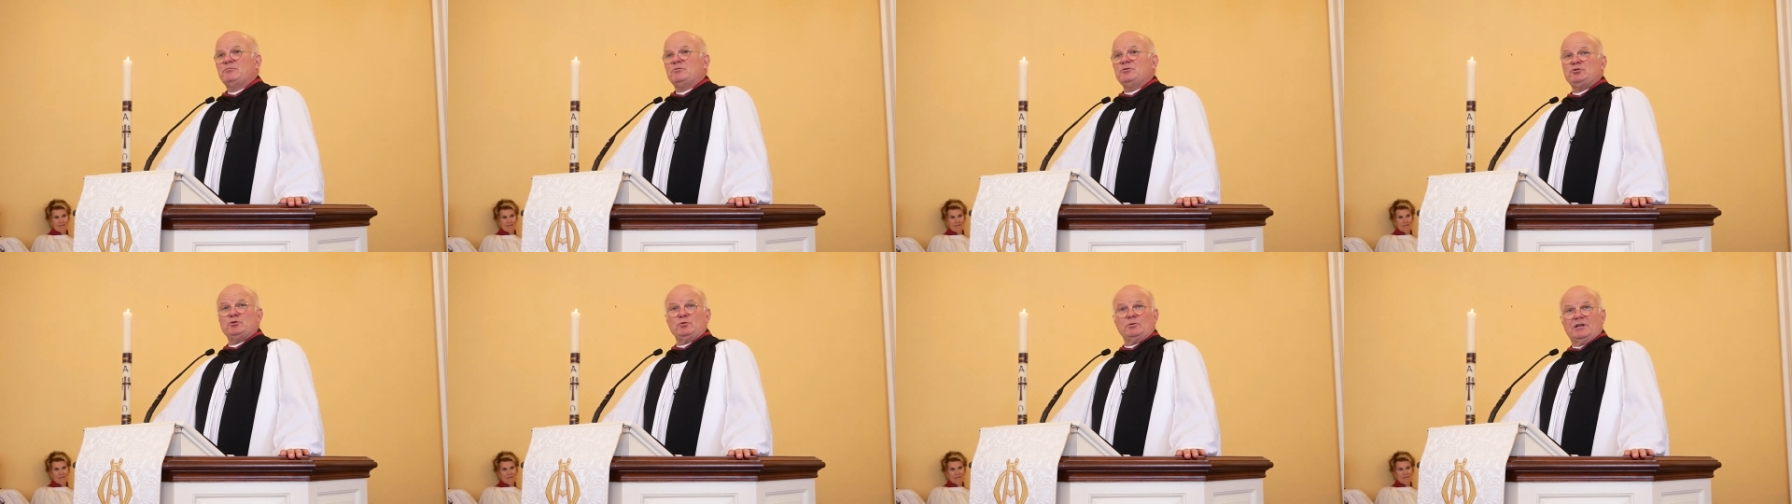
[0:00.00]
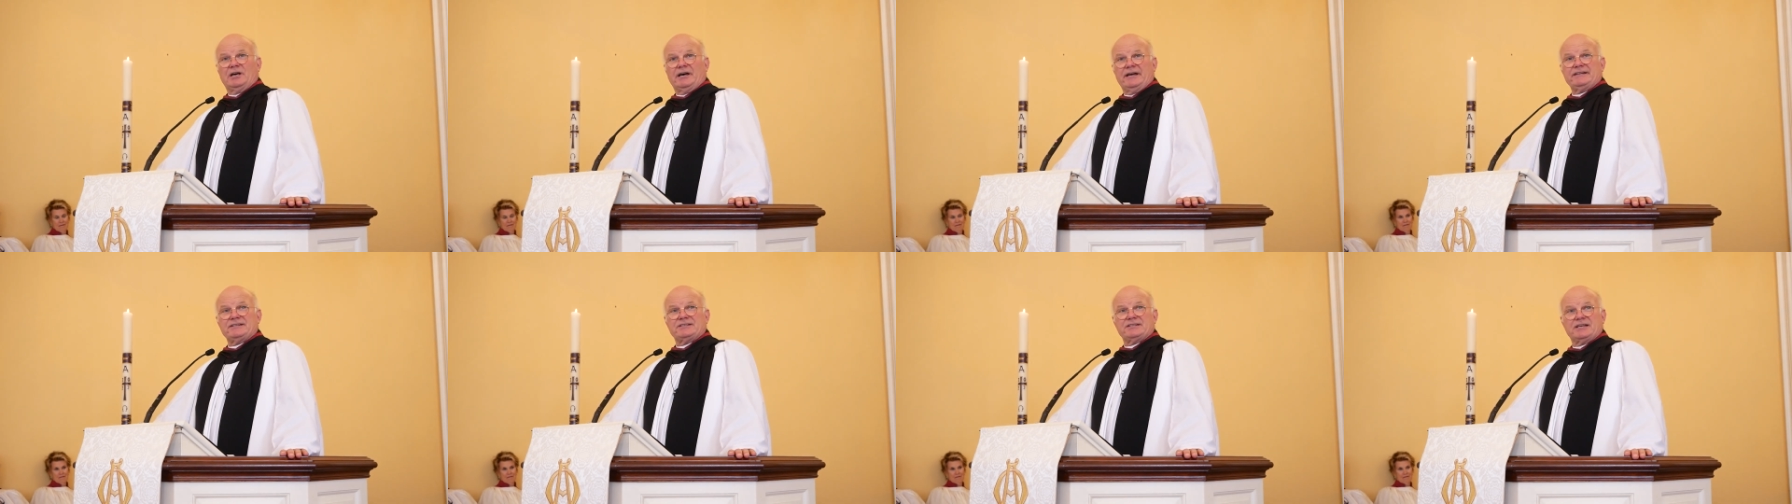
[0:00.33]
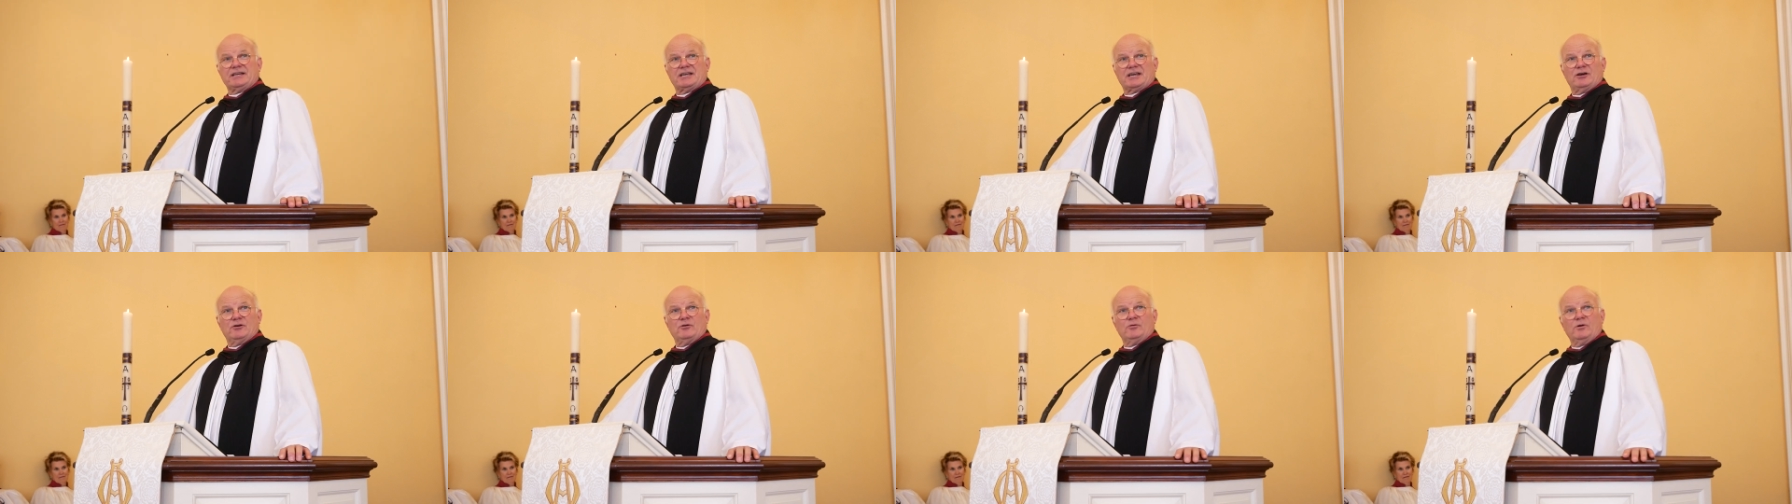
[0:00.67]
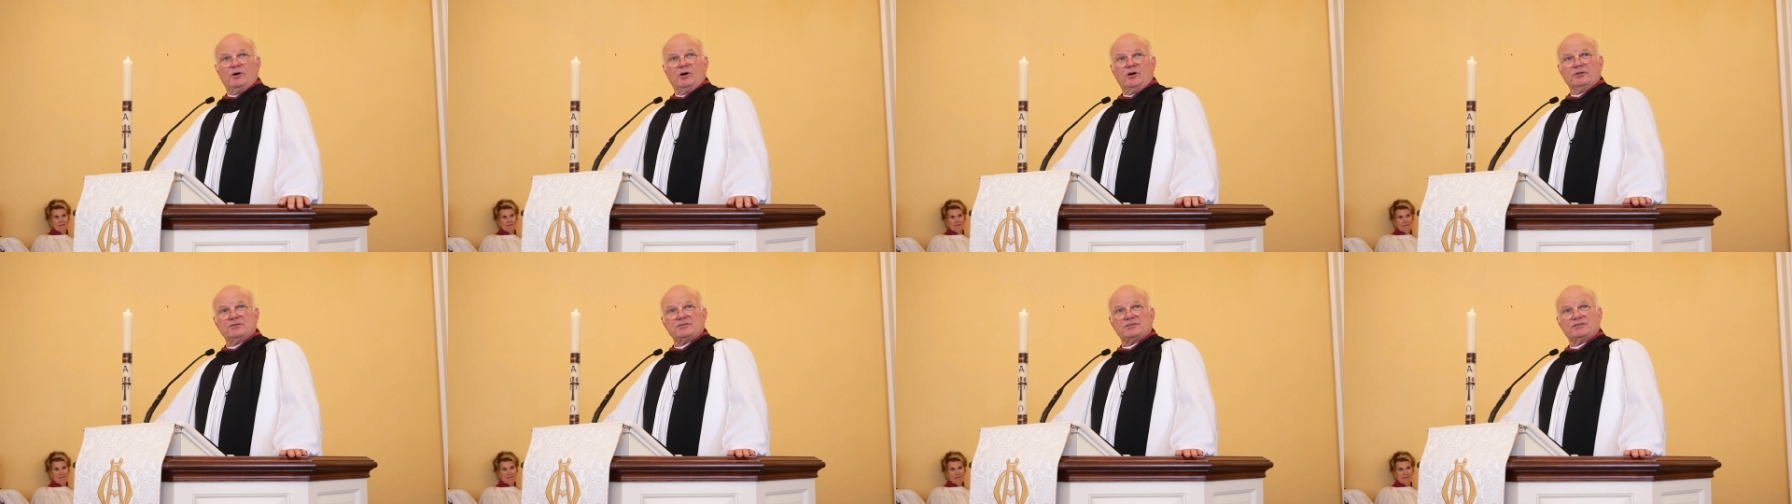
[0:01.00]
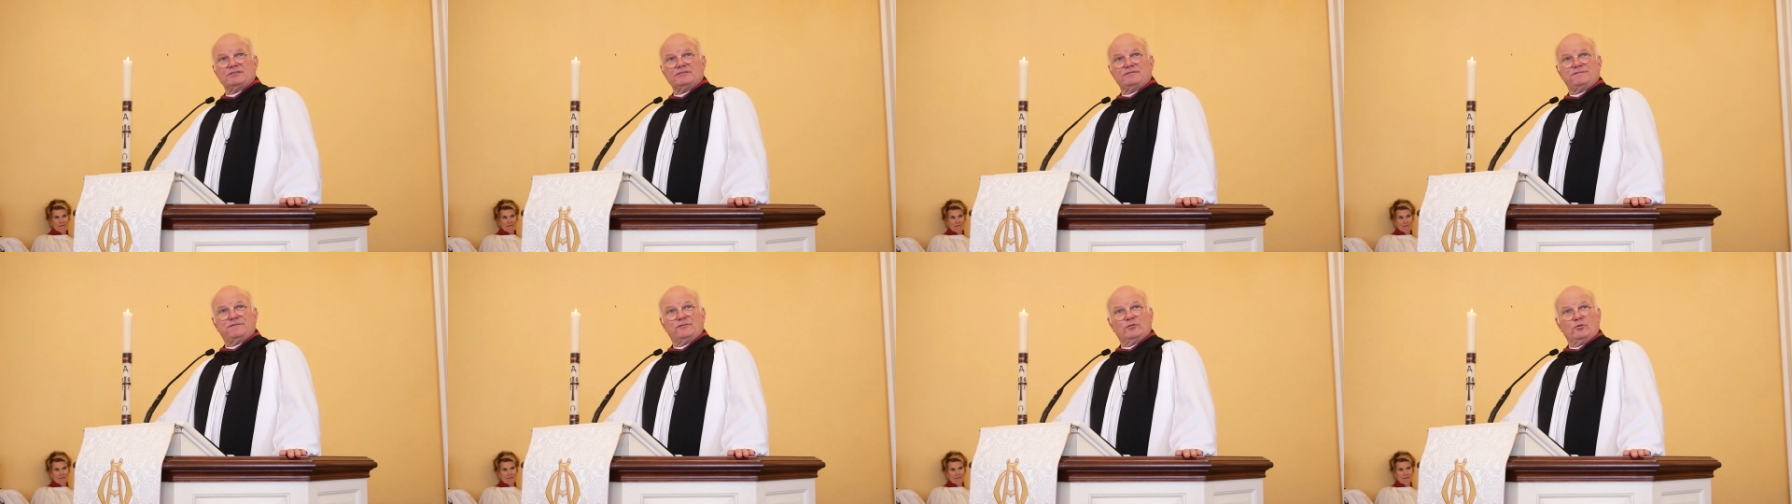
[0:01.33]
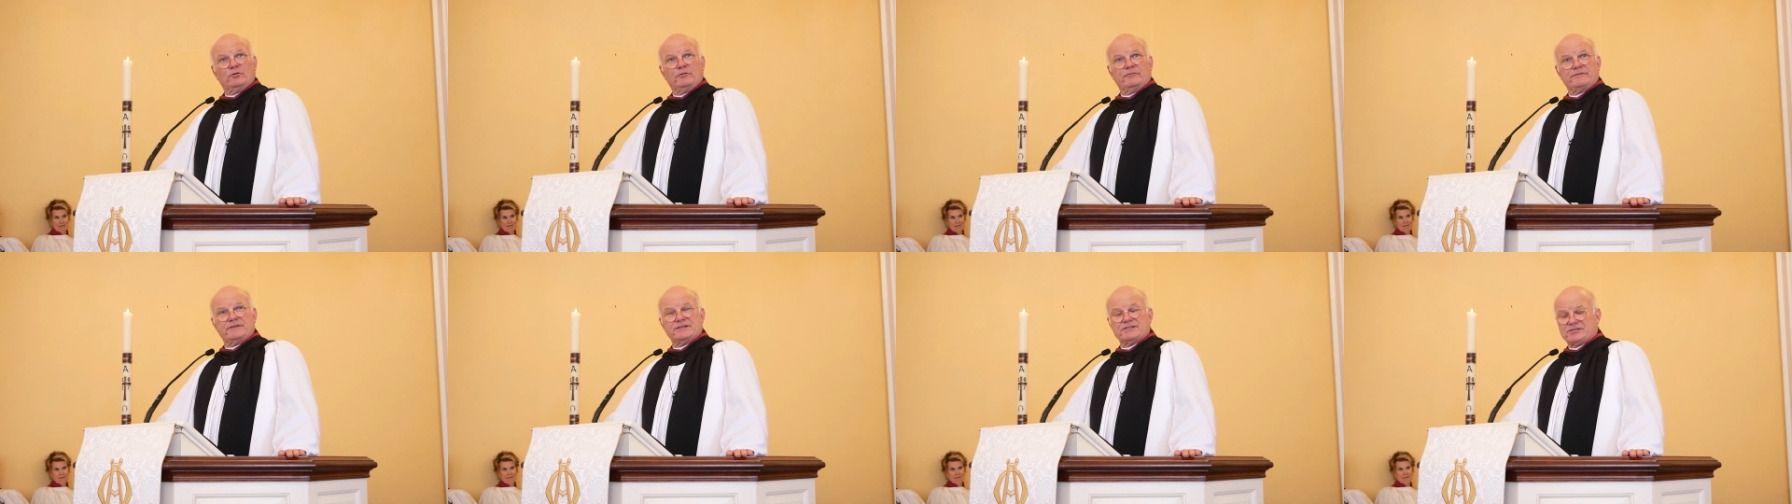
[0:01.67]
Would you like to go onto the
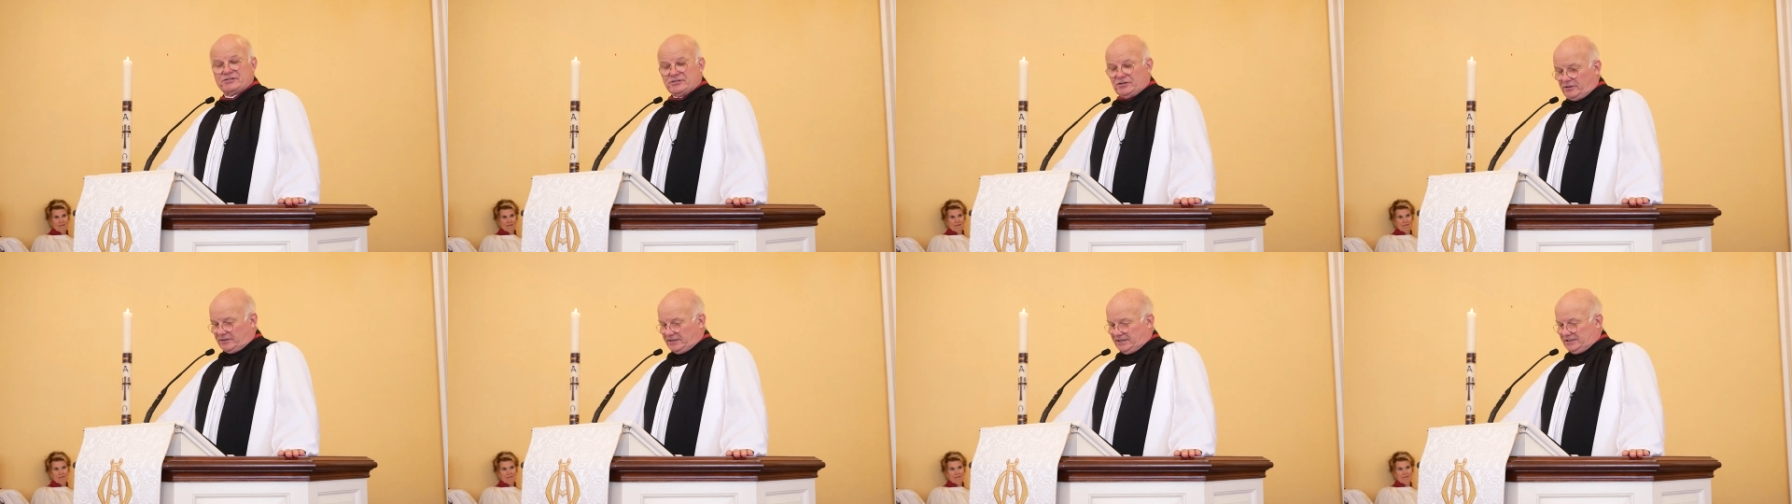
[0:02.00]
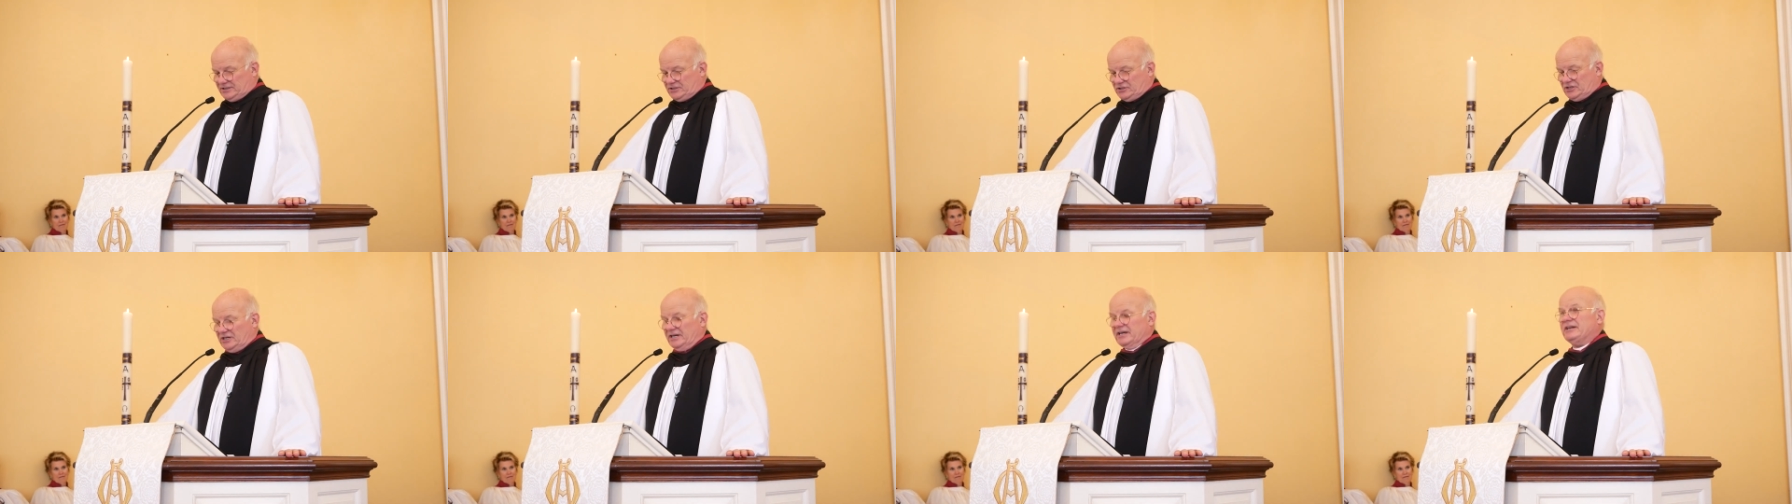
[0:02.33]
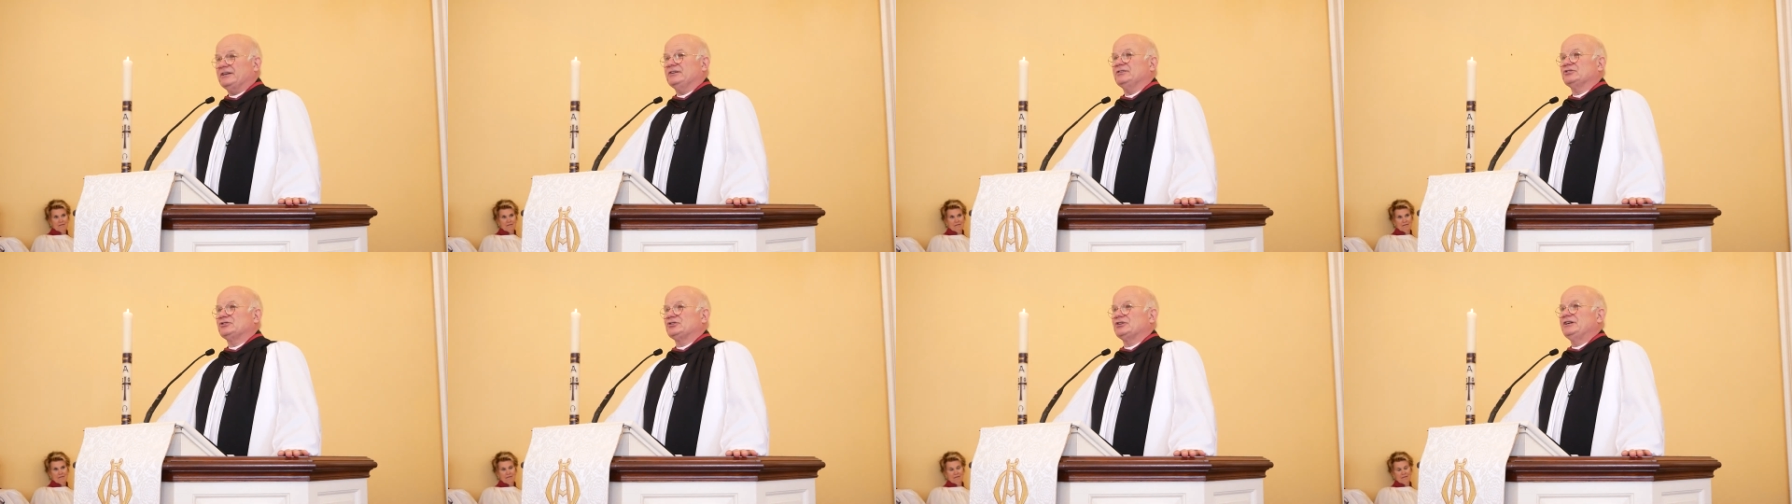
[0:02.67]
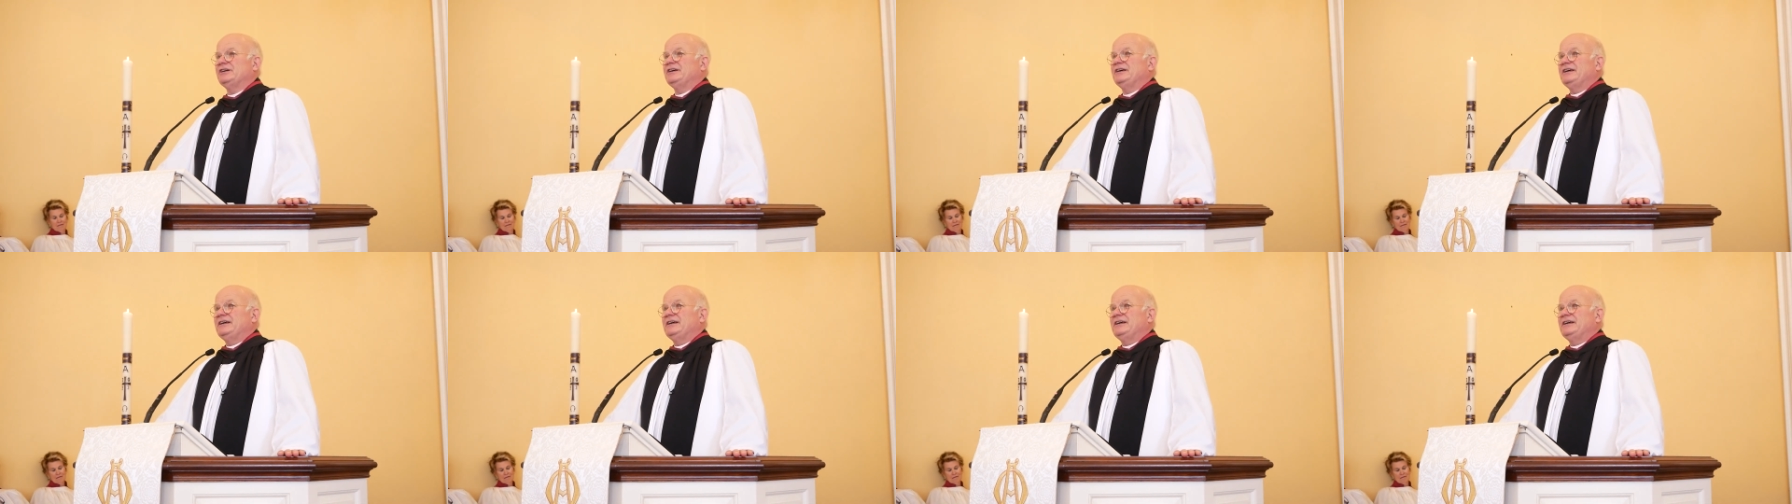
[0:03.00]
floor of the stock exchange?